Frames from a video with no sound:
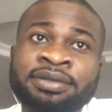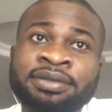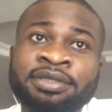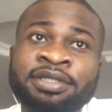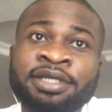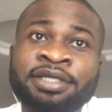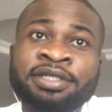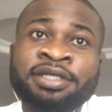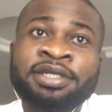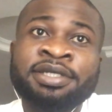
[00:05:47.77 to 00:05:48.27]

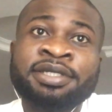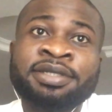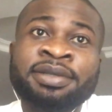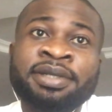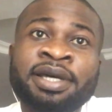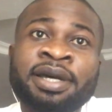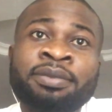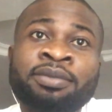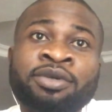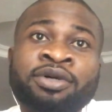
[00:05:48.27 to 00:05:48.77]
changes
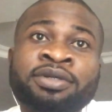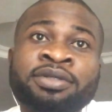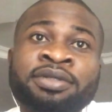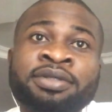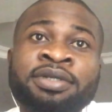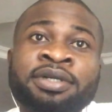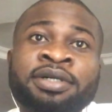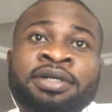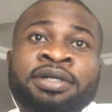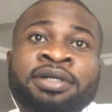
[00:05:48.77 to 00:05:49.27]
among
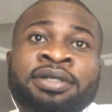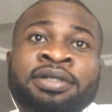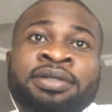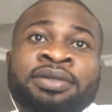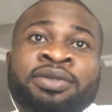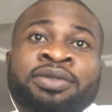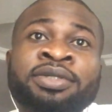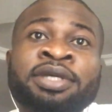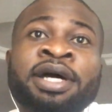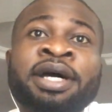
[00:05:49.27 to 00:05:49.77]
the
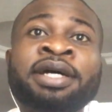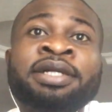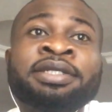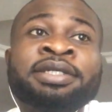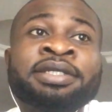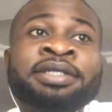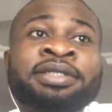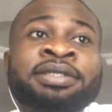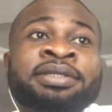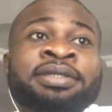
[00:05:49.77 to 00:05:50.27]
older
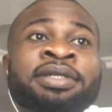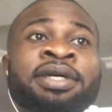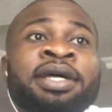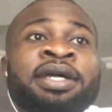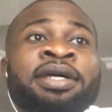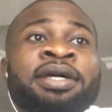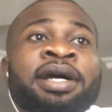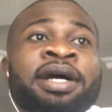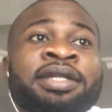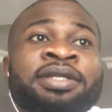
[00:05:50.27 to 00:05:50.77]

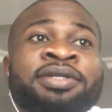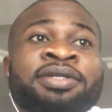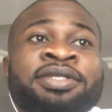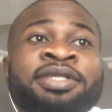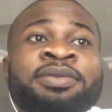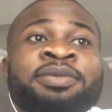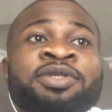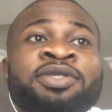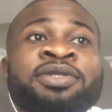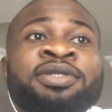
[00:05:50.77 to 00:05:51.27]

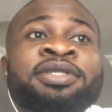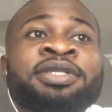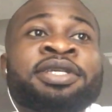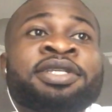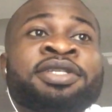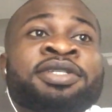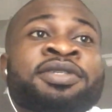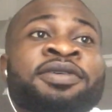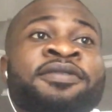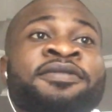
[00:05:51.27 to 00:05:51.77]
adolescents between the
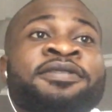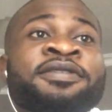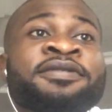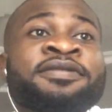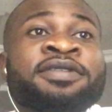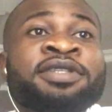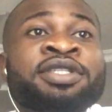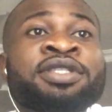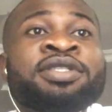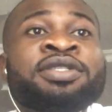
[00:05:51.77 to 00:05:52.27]
ages of
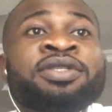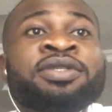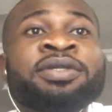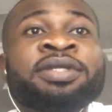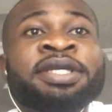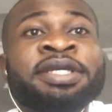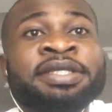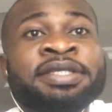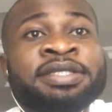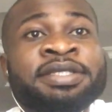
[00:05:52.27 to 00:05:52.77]
15 to
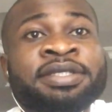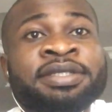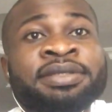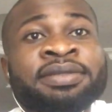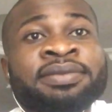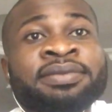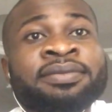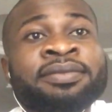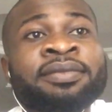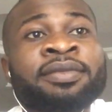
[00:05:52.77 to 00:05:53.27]
19.
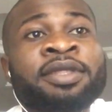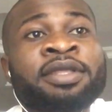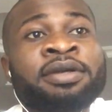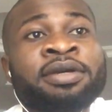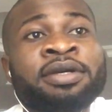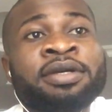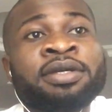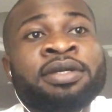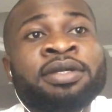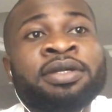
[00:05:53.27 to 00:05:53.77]

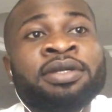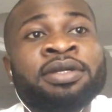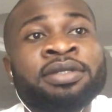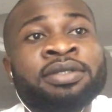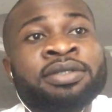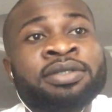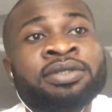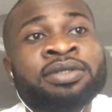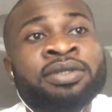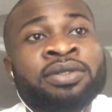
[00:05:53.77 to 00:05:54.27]

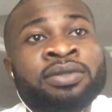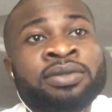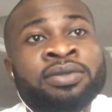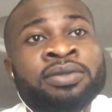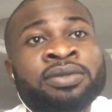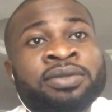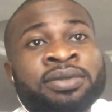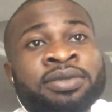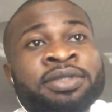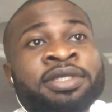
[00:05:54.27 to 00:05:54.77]

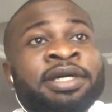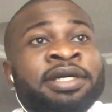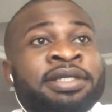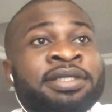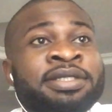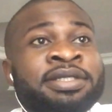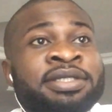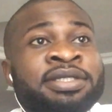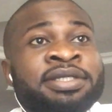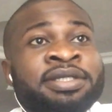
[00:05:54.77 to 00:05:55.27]
So
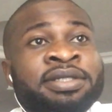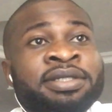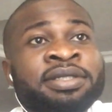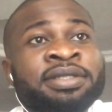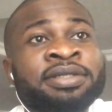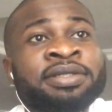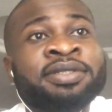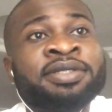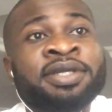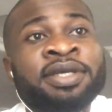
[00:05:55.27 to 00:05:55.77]
that's the
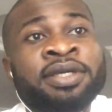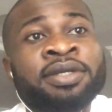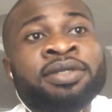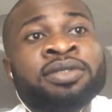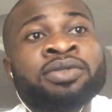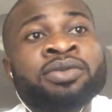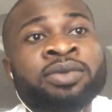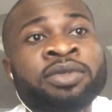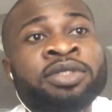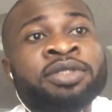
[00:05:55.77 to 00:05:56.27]

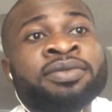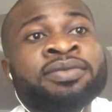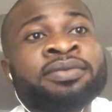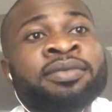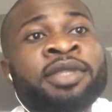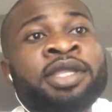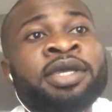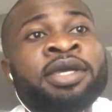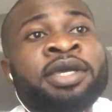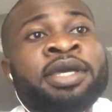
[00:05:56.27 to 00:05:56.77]
second one.
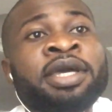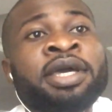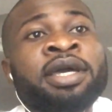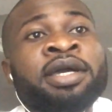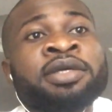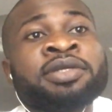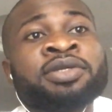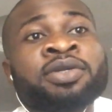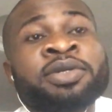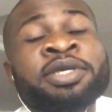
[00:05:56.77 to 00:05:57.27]

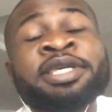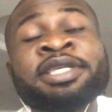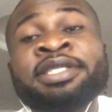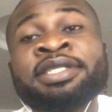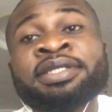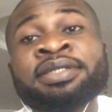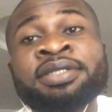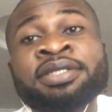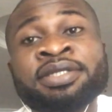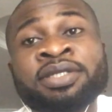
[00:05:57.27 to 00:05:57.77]
So
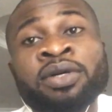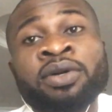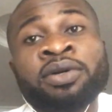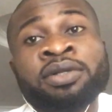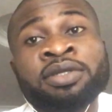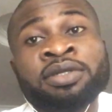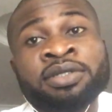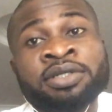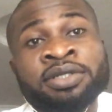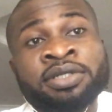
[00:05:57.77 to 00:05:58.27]
eating
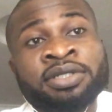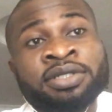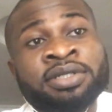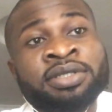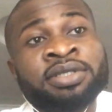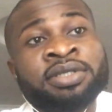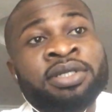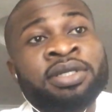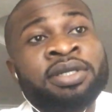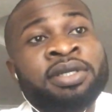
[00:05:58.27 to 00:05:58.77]

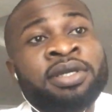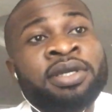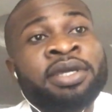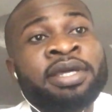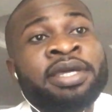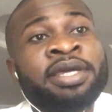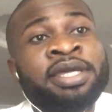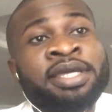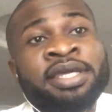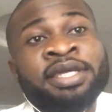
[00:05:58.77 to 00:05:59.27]
disorders.
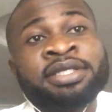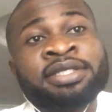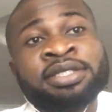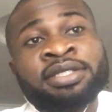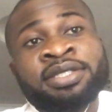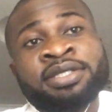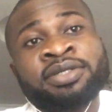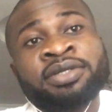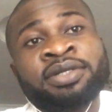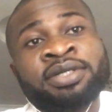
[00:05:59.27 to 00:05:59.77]
Eating
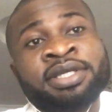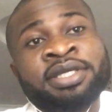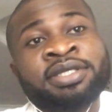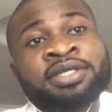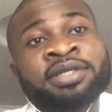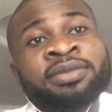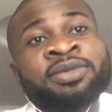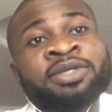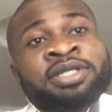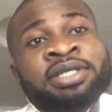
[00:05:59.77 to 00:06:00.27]
disorders
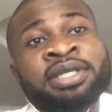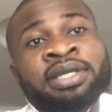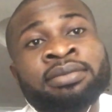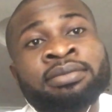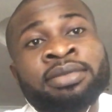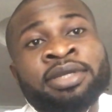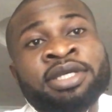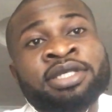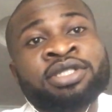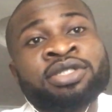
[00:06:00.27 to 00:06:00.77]
commonly
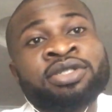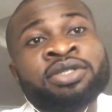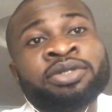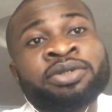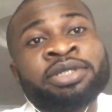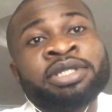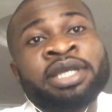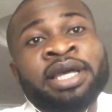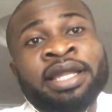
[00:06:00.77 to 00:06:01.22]
emerge during